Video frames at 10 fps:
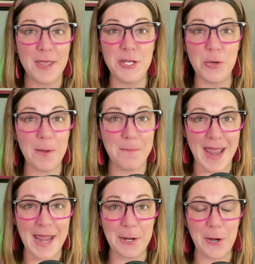You are
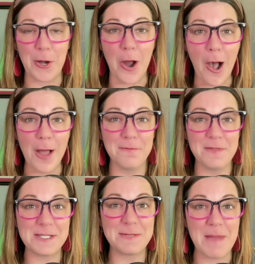paying her all of
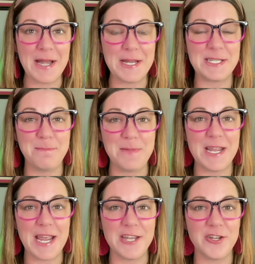this money to
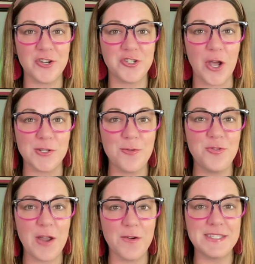be in your show. So
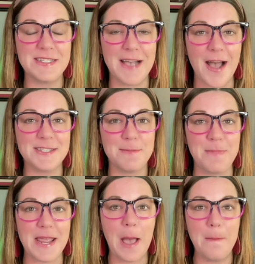there has got to
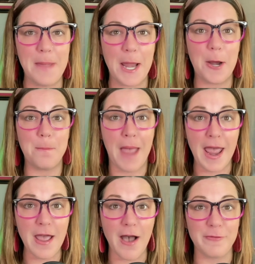be a bigger
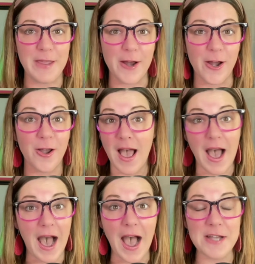payoff here.
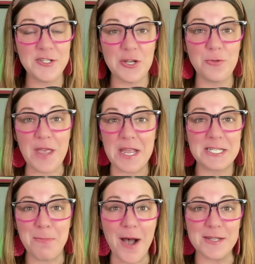I do think
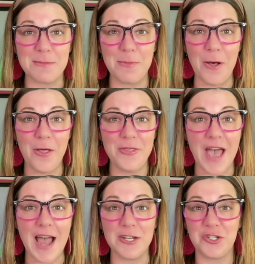it's possible
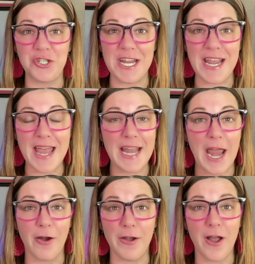that she and
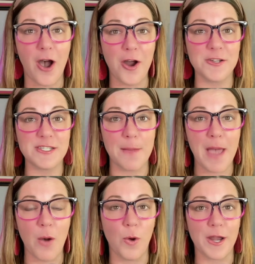Aaron are
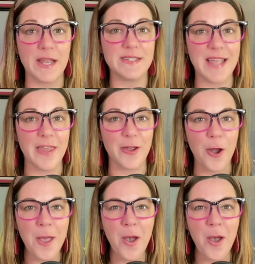somehow working together.